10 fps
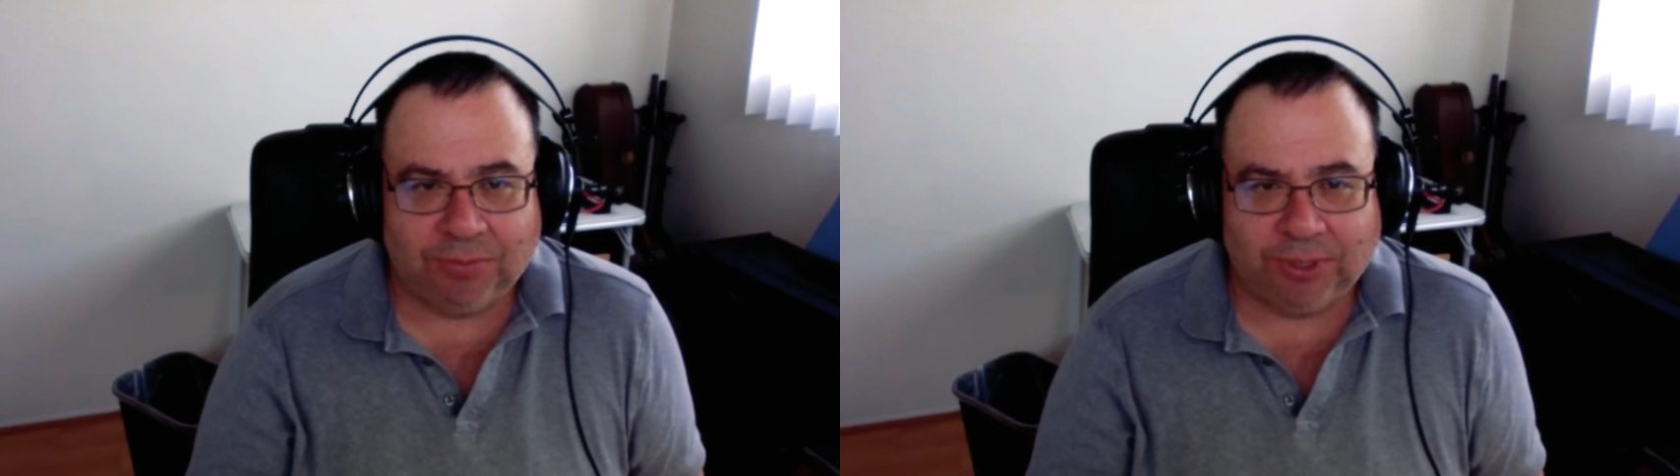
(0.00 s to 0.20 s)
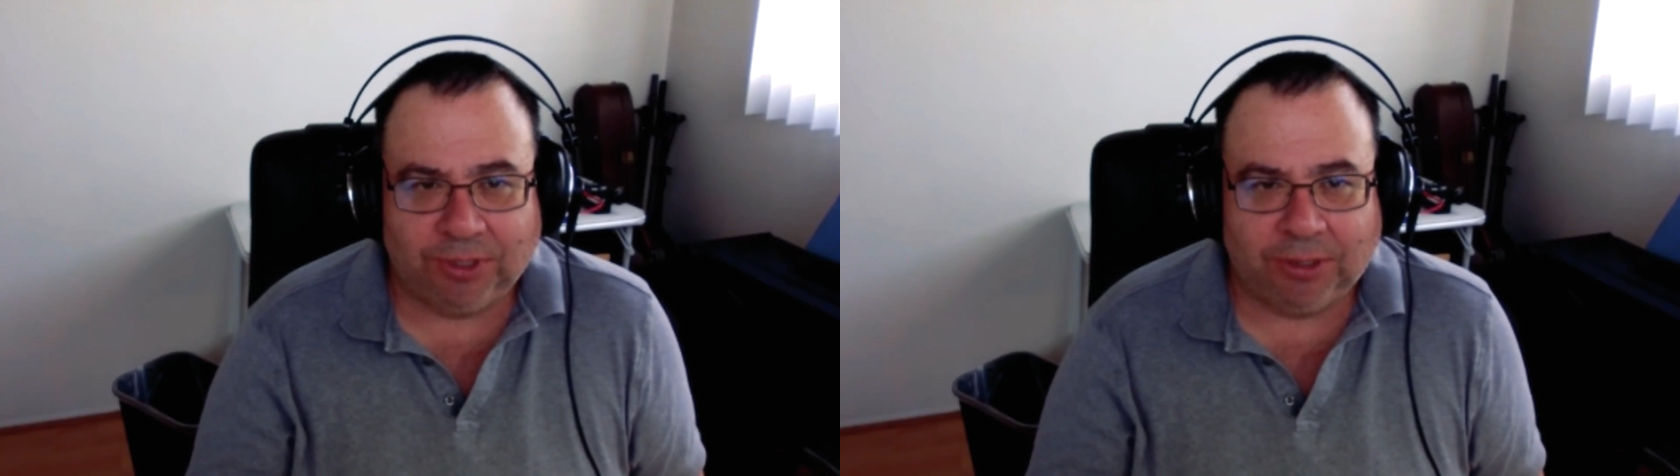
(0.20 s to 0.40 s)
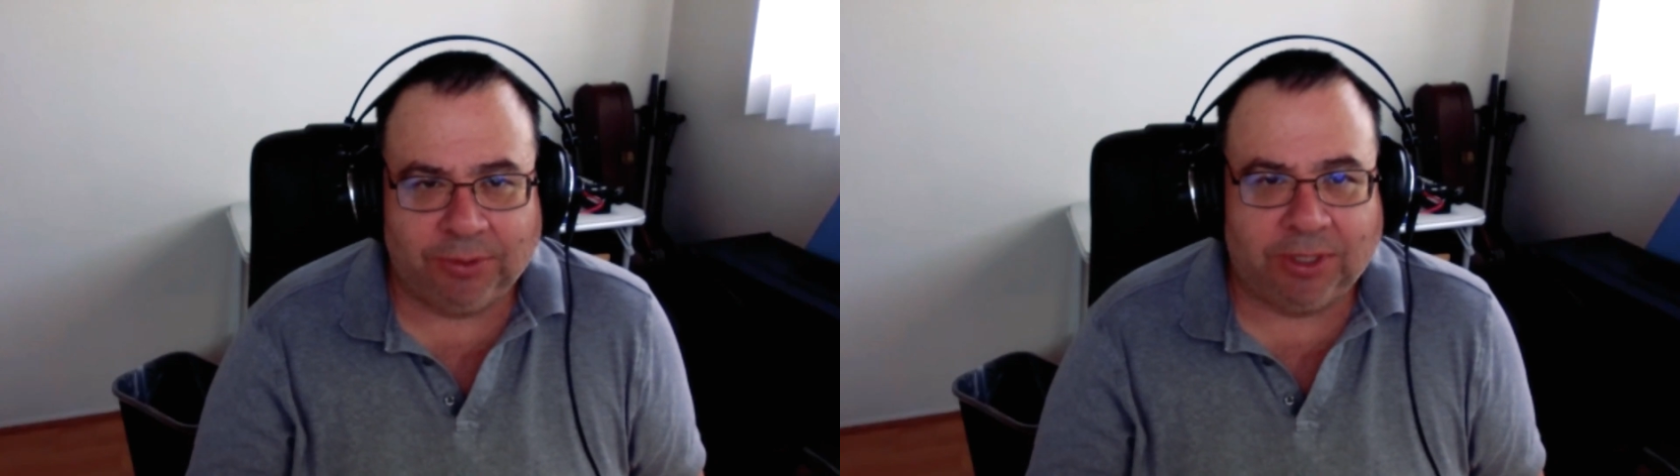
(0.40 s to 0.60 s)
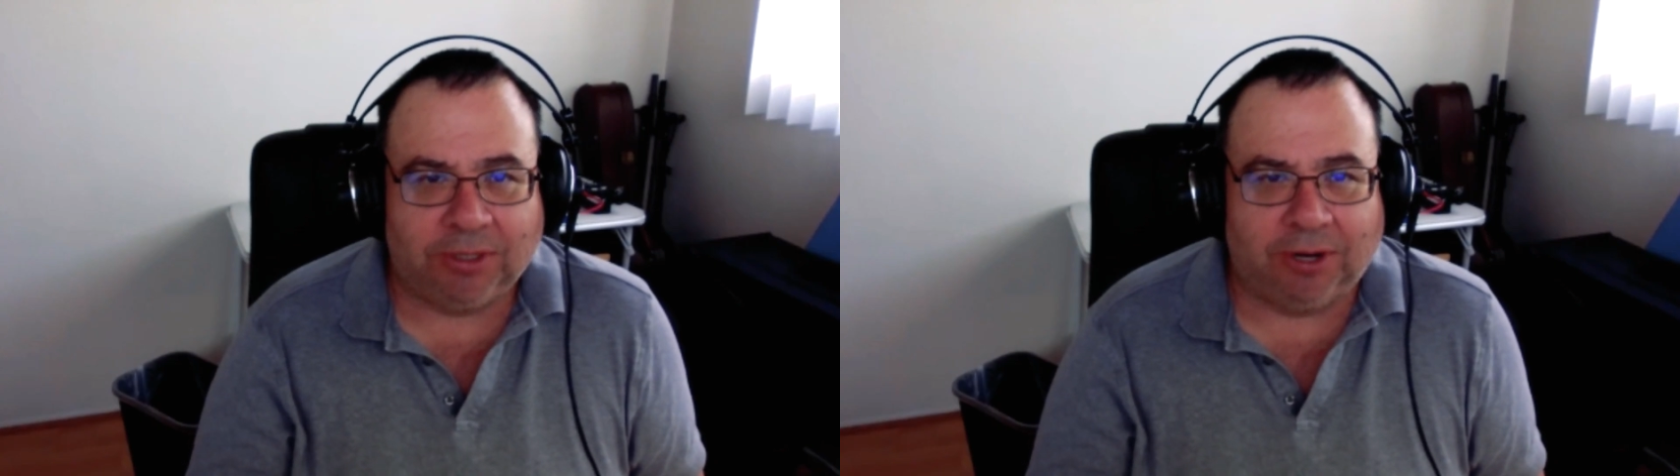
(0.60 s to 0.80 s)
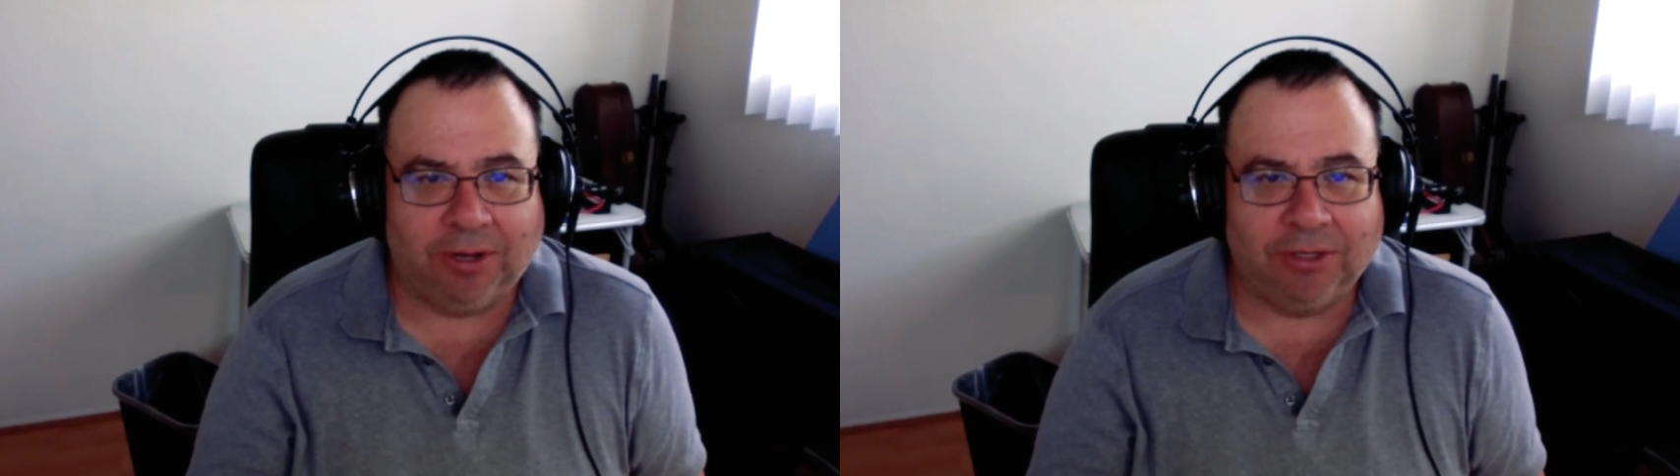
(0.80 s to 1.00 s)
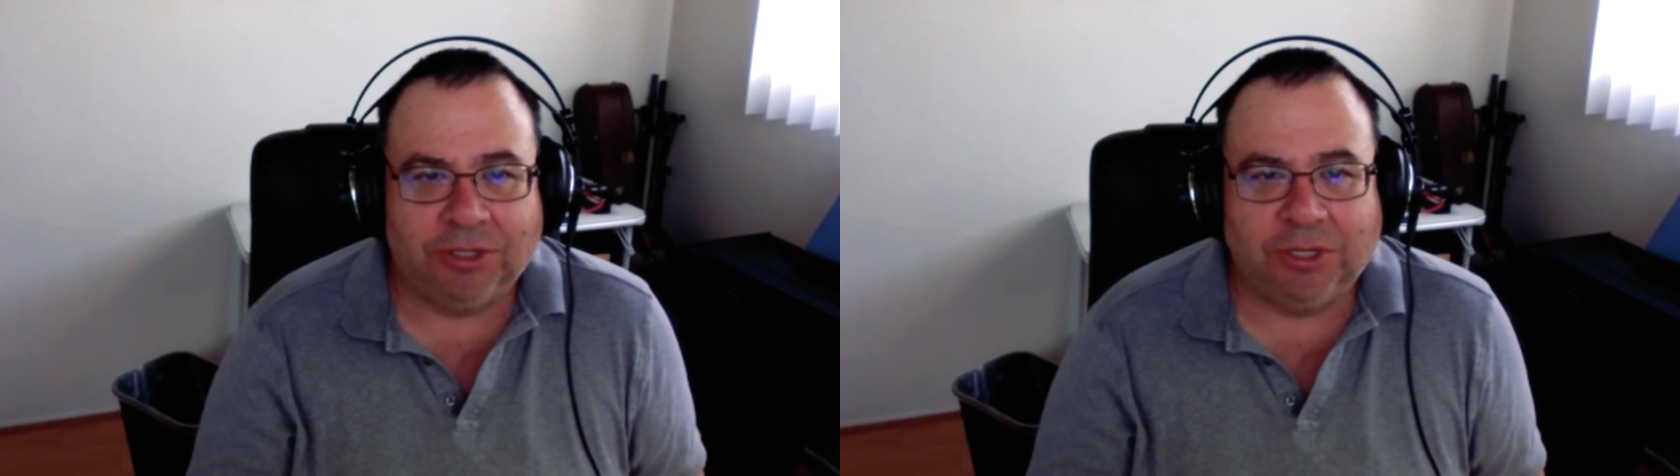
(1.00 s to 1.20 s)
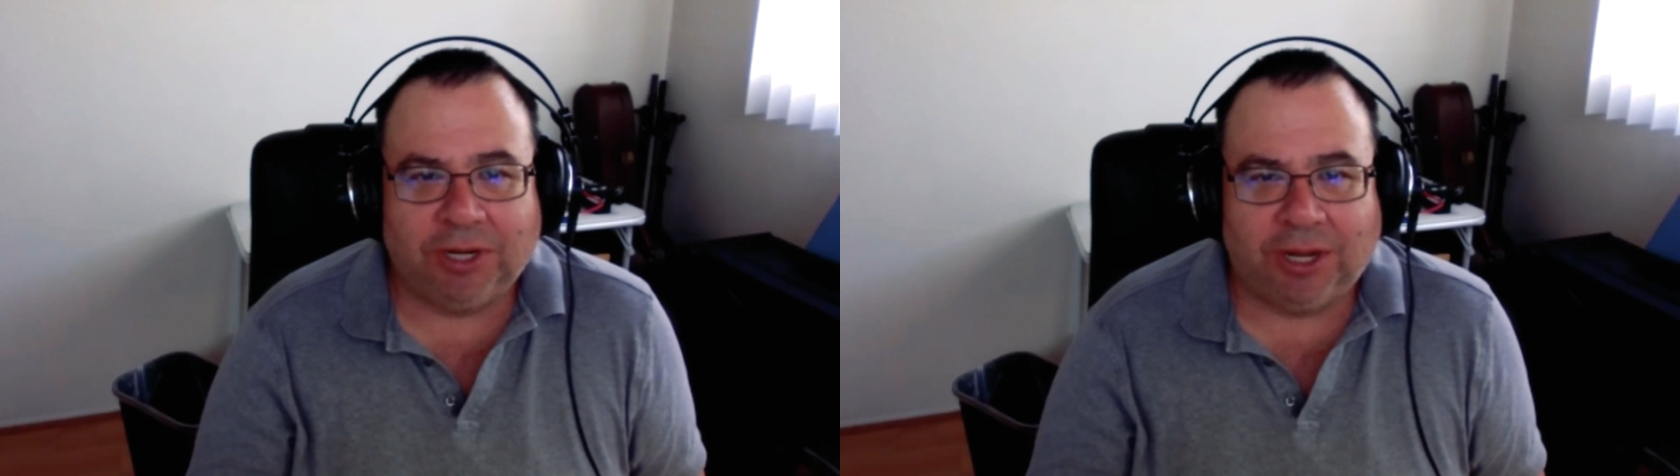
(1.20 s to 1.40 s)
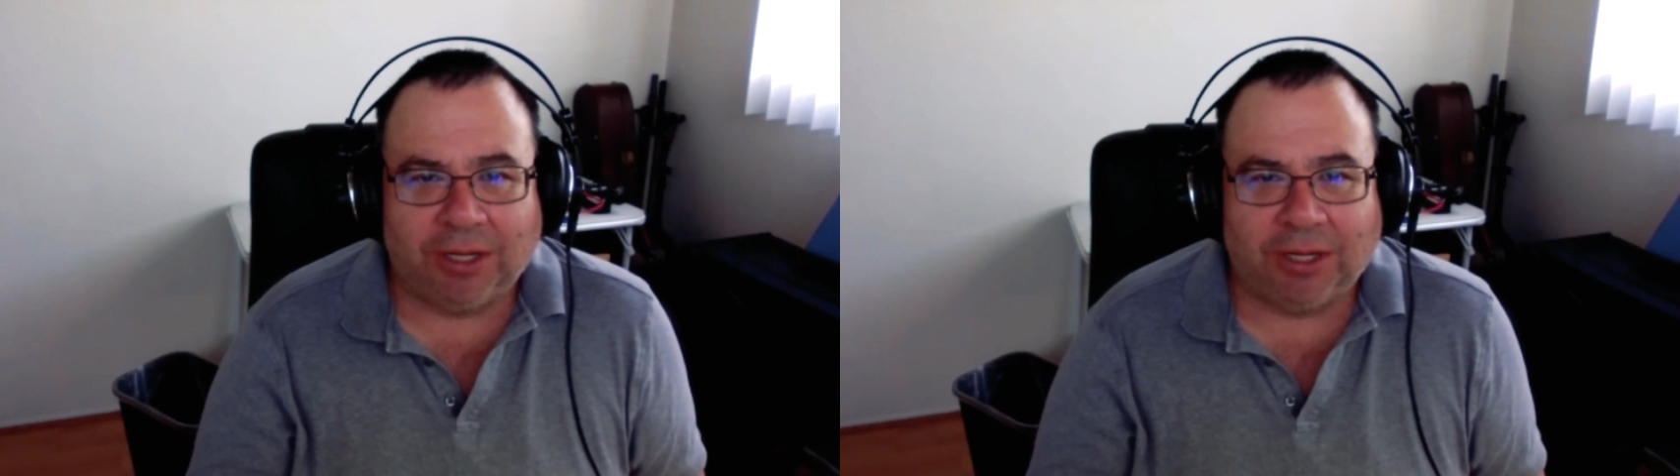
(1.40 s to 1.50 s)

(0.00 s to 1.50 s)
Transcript: particularly with technology,